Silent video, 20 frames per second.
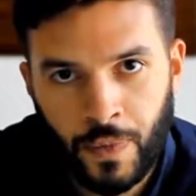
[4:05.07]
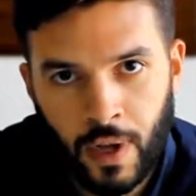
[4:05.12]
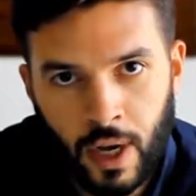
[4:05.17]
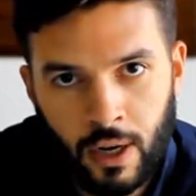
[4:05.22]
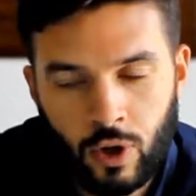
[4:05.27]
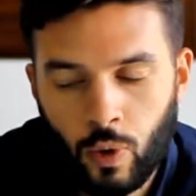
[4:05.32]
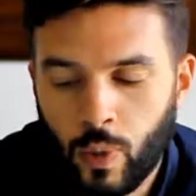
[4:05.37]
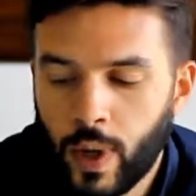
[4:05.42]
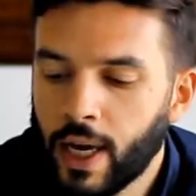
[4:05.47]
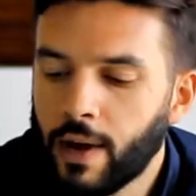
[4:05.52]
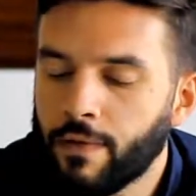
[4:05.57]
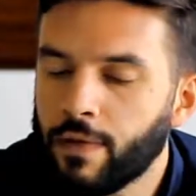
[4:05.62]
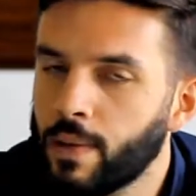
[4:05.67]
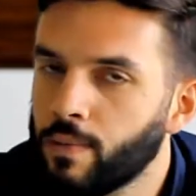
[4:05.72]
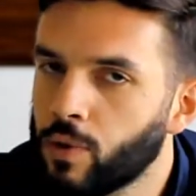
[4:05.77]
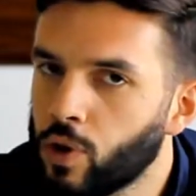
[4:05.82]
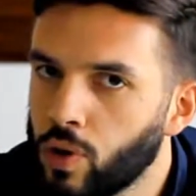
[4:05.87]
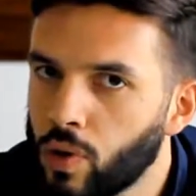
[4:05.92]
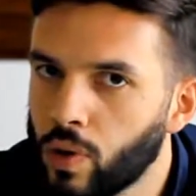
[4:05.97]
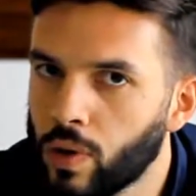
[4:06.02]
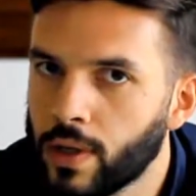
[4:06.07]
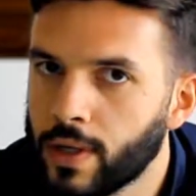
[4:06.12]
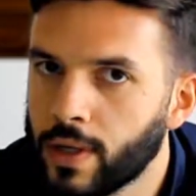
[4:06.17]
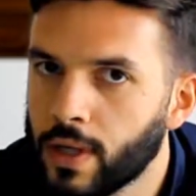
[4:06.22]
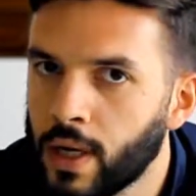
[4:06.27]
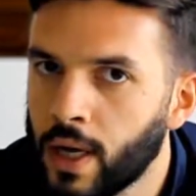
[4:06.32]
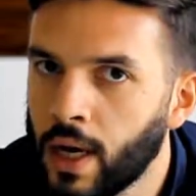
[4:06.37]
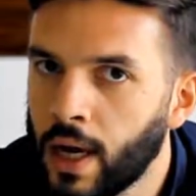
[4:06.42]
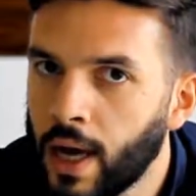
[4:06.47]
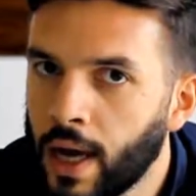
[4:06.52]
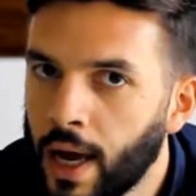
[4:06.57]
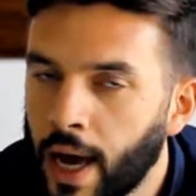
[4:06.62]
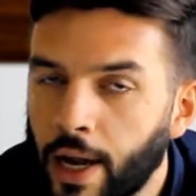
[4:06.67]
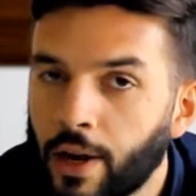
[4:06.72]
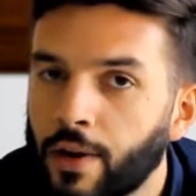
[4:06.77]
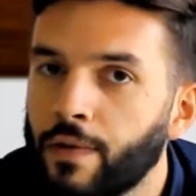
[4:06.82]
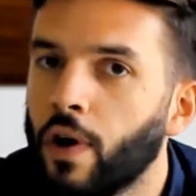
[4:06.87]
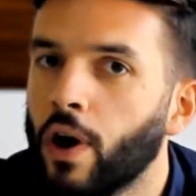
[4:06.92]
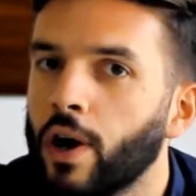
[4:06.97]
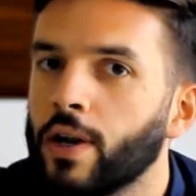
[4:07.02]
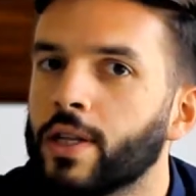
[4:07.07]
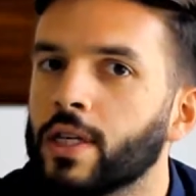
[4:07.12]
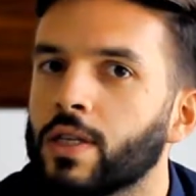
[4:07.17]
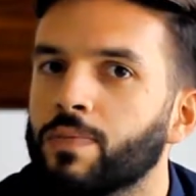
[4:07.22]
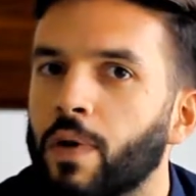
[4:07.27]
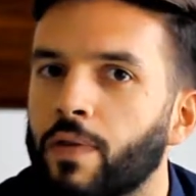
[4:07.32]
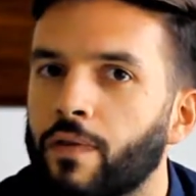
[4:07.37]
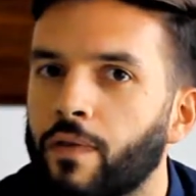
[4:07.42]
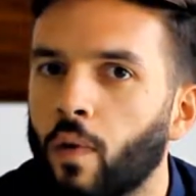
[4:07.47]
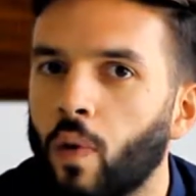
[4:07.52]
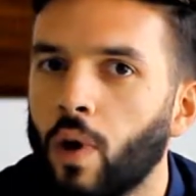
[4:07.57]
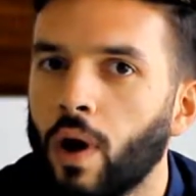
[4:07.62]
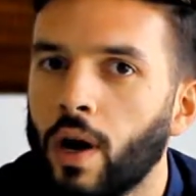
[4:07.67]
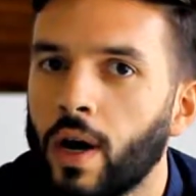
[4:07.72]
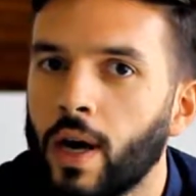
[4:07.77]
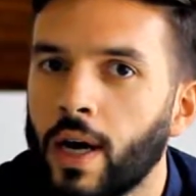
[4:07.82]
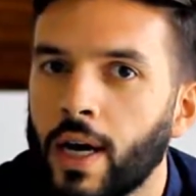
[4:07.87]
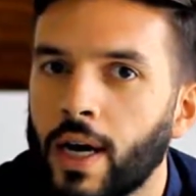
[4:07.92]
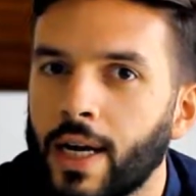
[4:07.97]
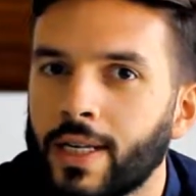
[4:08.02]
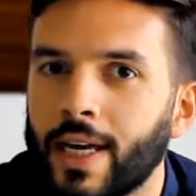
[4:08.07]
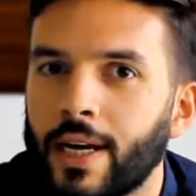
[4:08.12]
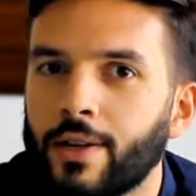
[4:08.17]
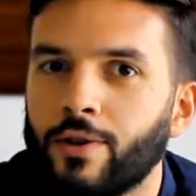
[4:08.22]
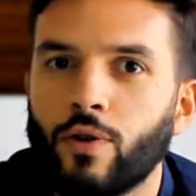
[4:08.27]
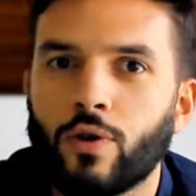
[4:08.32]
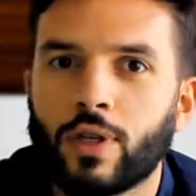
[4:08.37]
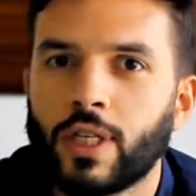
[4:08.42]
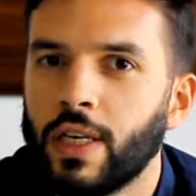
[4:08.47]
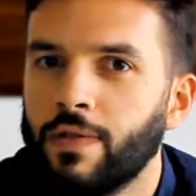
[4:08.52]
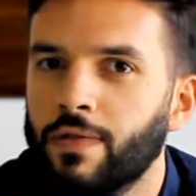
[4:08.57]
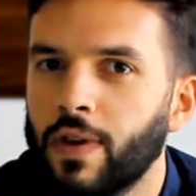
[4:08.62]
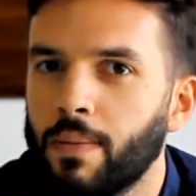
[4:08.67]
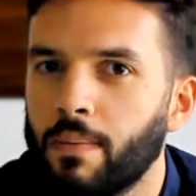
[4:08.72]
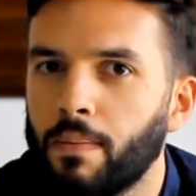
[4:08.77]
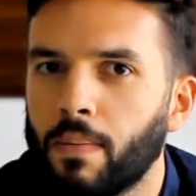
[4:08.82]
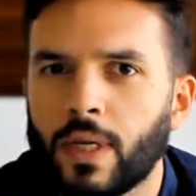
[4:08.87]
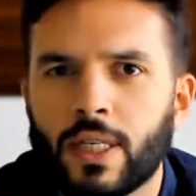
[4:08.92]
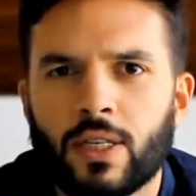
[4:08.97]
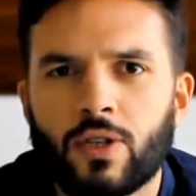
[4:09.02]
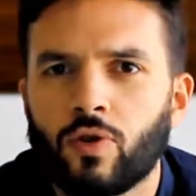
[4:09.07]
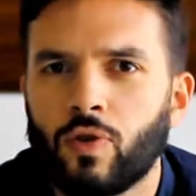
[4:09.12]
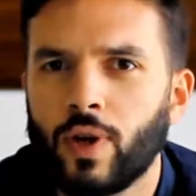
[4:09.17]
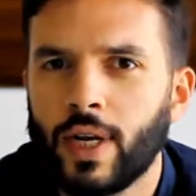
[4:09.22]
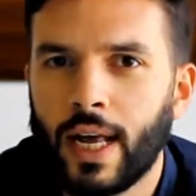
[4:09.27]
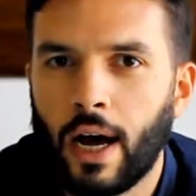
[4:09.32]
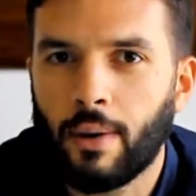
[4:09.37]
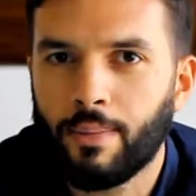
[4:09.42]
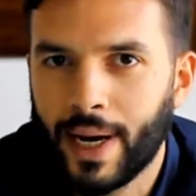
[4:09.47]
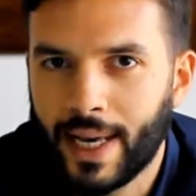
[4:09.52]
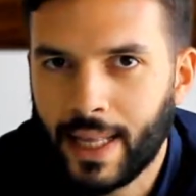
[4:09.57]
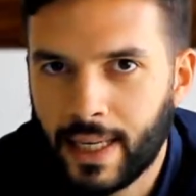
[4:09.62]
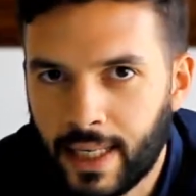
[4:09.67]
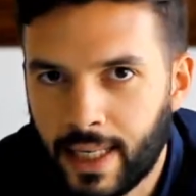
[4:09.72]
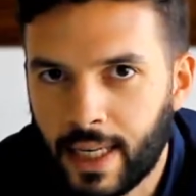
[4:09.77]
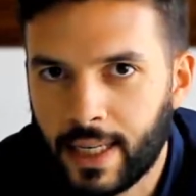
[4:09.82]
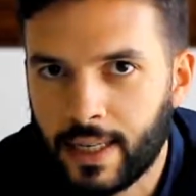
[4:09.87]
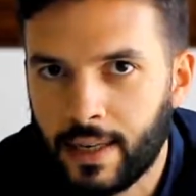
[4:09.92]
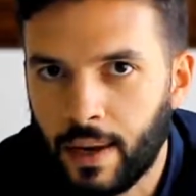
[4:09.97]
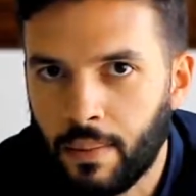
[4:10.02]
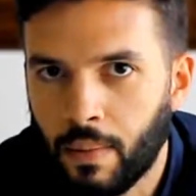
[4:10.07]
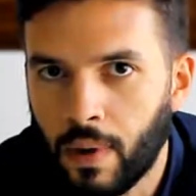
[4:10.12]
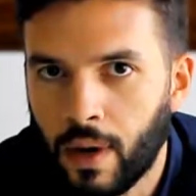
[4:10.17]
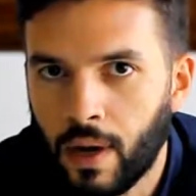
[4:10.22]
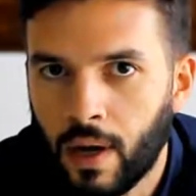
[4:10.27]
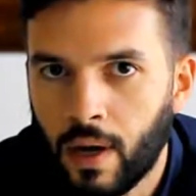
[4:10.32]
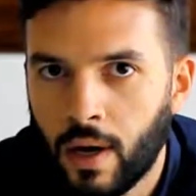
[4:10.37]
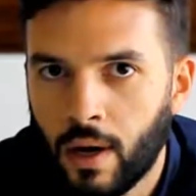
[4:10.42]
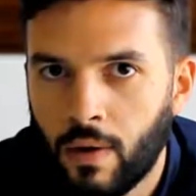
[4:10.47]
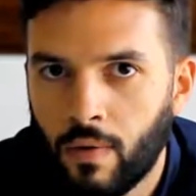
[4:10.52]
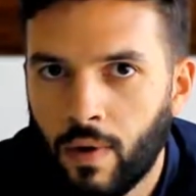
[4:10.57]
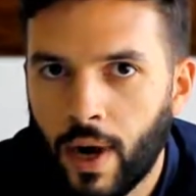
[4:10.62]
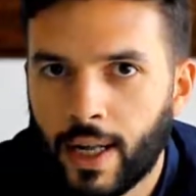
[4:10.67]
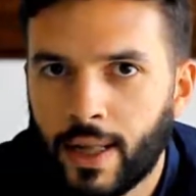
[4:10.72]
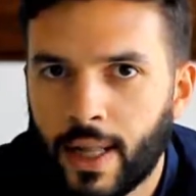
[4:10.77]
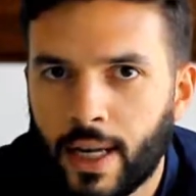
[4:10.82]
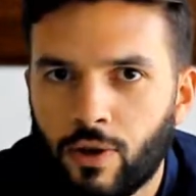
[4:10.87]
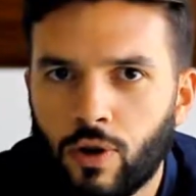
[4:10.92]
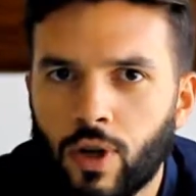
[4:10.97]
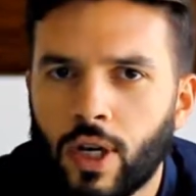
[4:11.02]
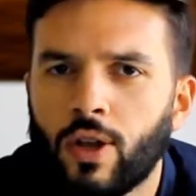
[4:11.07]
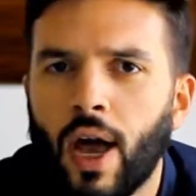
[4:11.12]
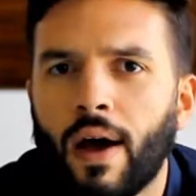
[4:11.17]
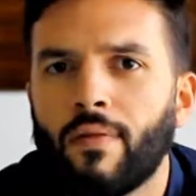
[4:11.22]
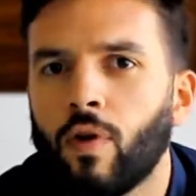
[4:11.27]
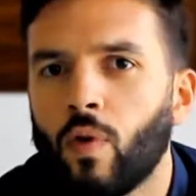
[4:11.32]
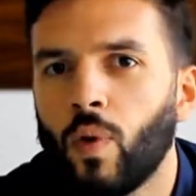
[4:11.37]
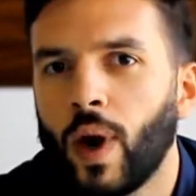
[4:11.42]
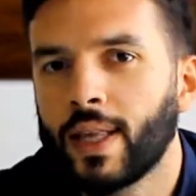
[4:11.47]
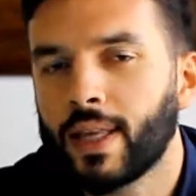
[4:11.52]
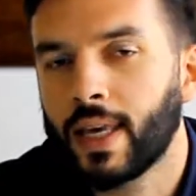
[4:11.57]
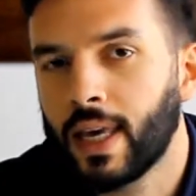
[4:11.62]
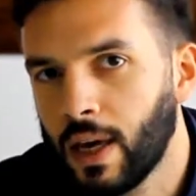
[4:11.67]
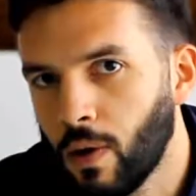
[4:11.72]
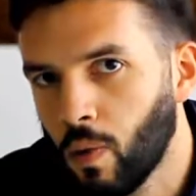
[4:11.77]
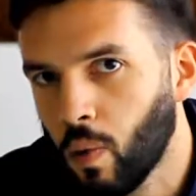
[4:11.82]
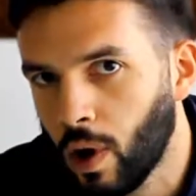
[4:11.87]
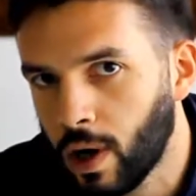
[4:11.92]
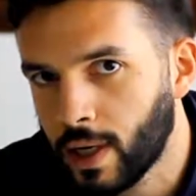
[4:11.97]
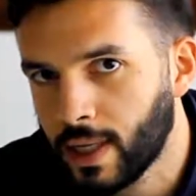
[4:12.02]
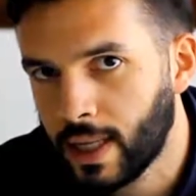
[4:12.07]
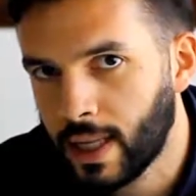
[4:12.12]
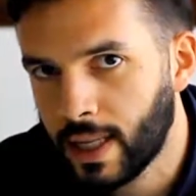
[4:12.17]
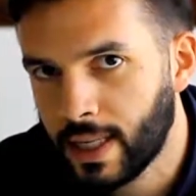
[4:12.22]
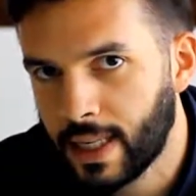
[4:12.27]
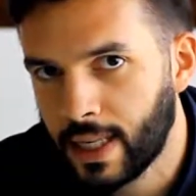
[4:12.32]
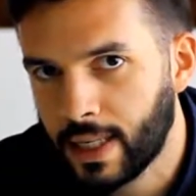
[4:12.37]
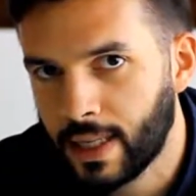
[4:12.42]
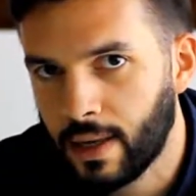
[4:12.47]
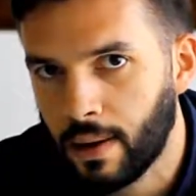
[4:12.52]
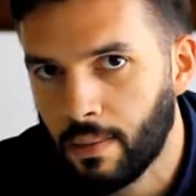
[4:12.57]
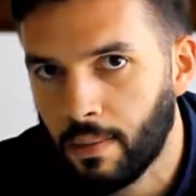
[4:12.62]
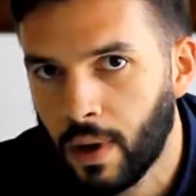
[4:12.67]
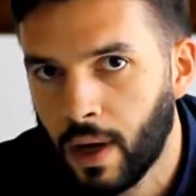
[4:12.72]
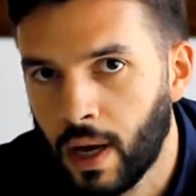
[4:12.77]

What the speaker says: So we give them tools. And you've heard this before, is that your CV is screened out by the system, right? That you need to have the right keywords in the system.